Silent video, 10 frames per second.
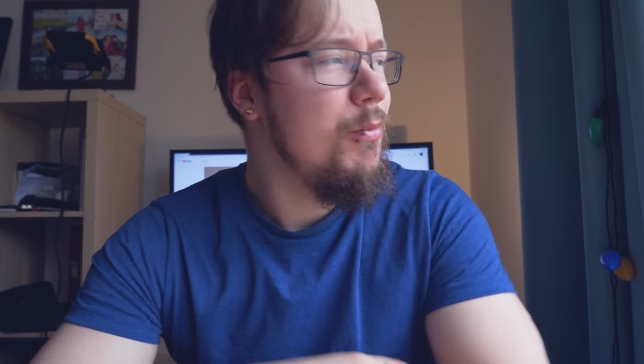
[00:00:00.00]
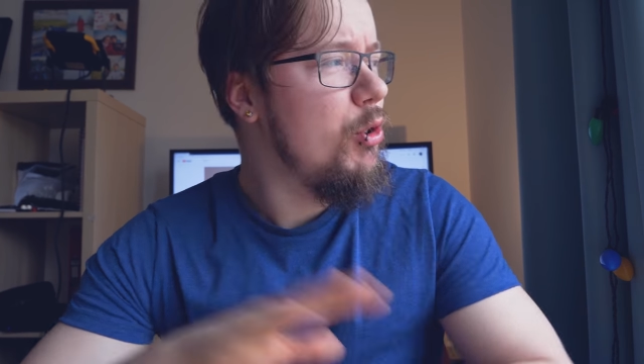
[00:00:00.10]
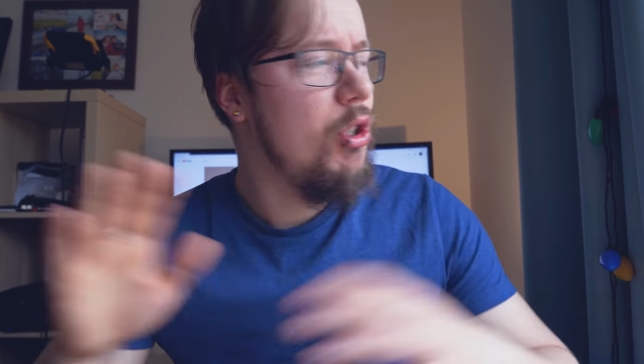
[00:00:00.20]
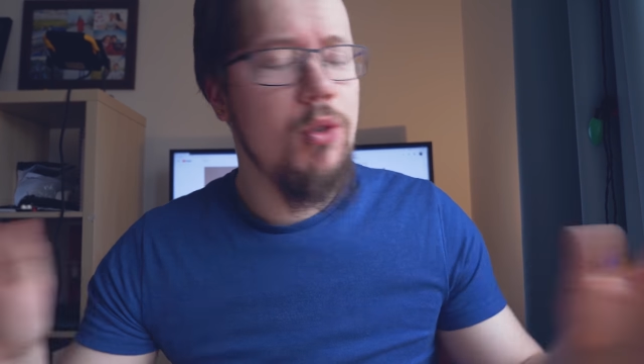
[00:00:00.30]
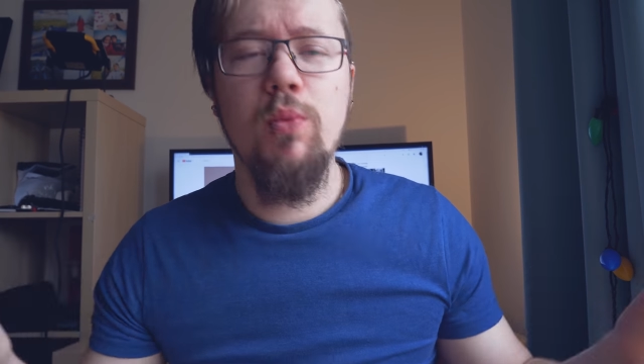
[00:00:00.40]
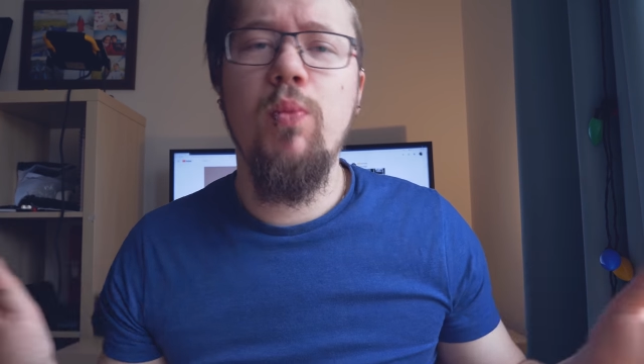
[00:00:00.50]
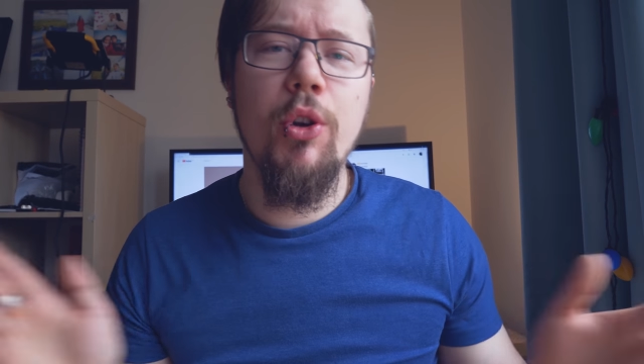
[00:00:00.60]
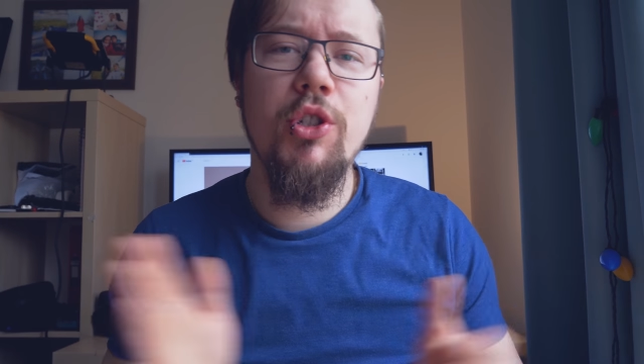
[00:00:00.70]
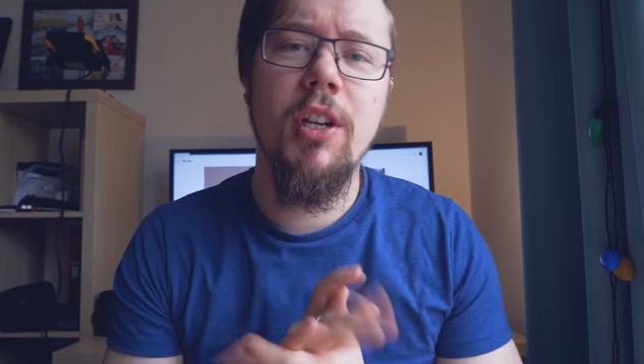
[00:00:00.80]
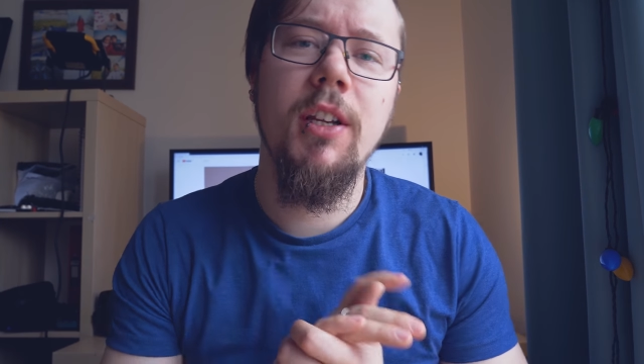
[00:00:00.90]
Was just
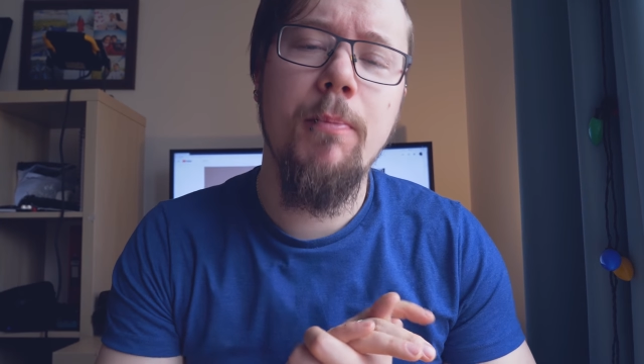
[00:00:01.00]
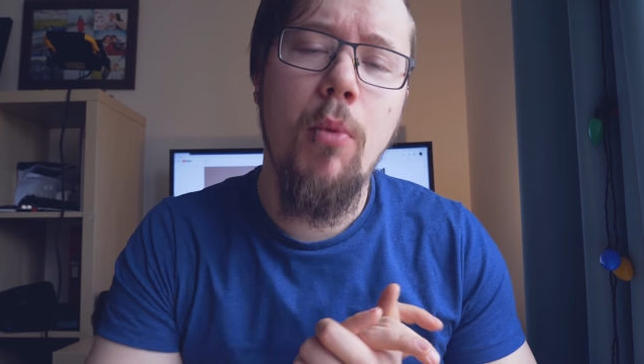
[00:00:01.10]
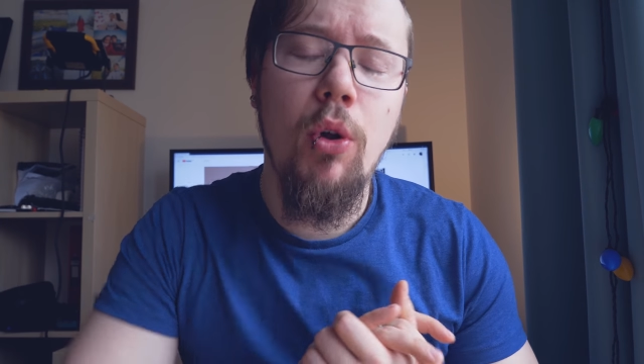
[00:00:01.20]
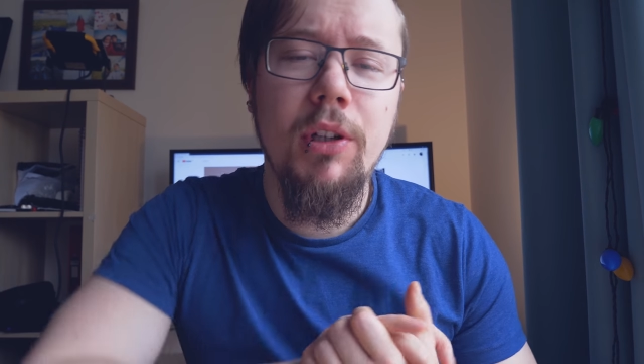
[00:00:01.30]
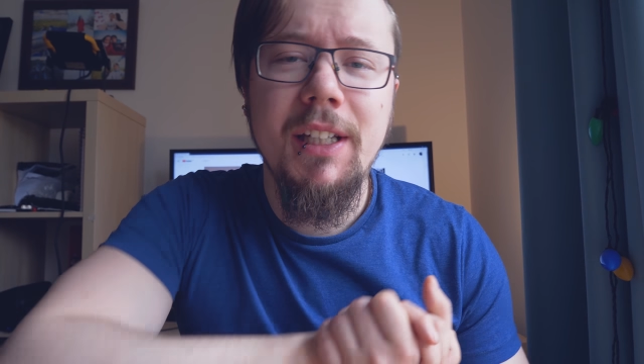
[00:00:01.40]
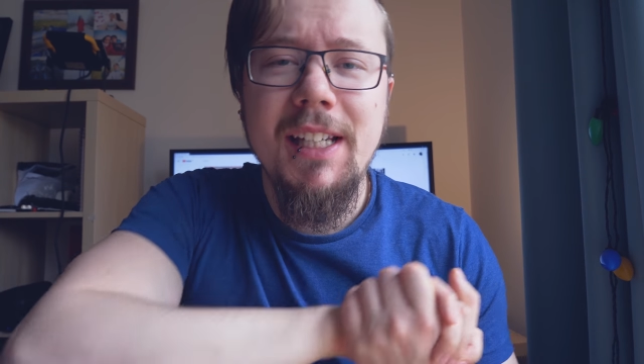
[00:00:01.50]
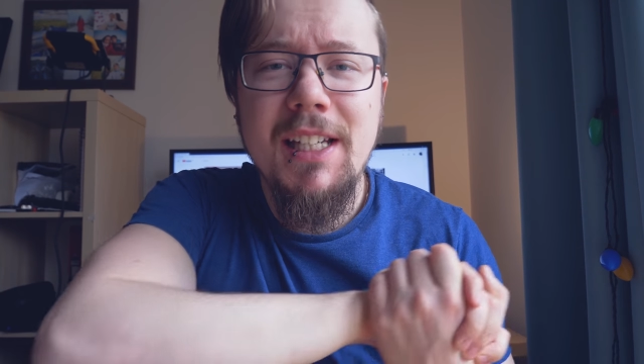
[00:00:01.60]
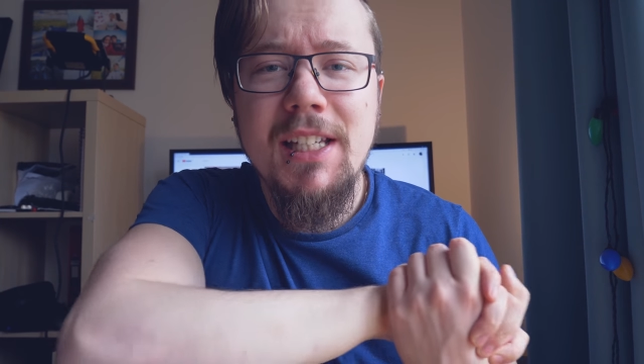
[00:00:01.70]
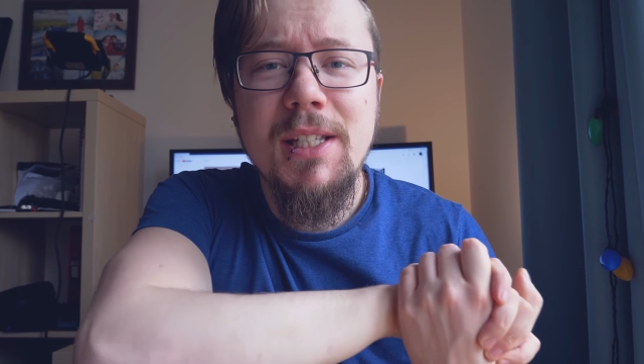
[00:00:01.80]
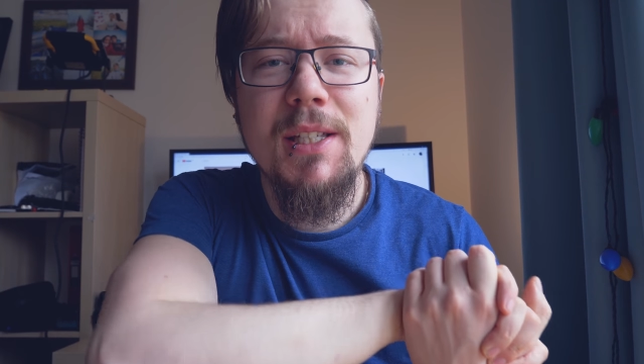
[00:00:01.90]
watching
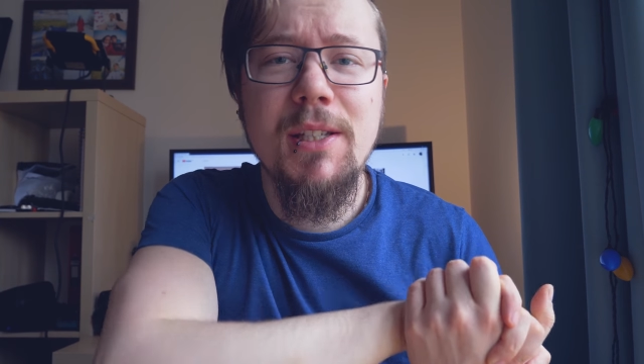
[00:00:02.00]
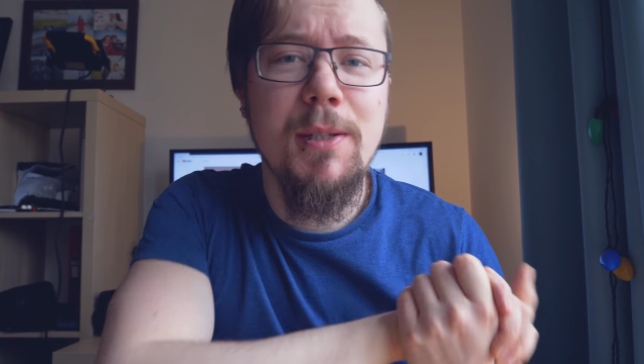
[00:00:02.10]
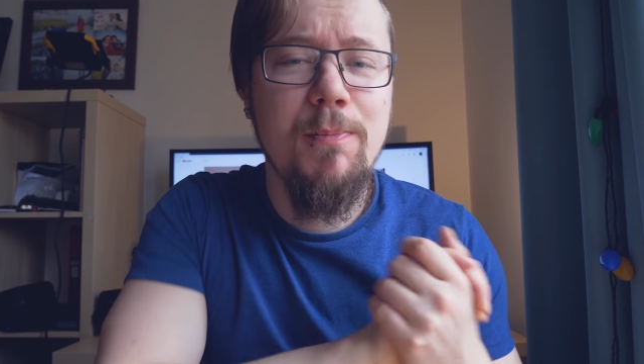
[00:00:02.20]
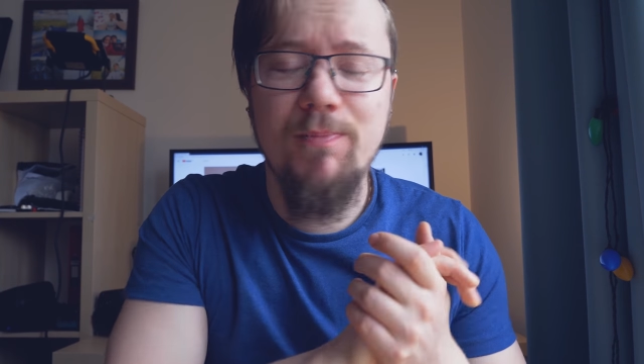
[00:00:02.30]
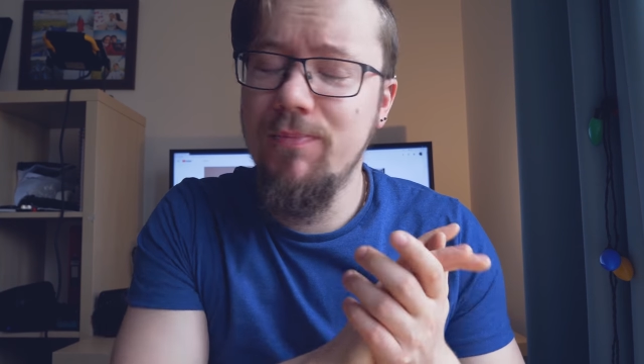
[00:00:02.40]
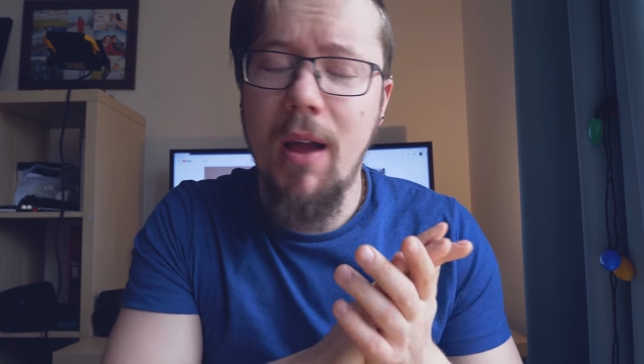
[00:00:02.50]
Molly's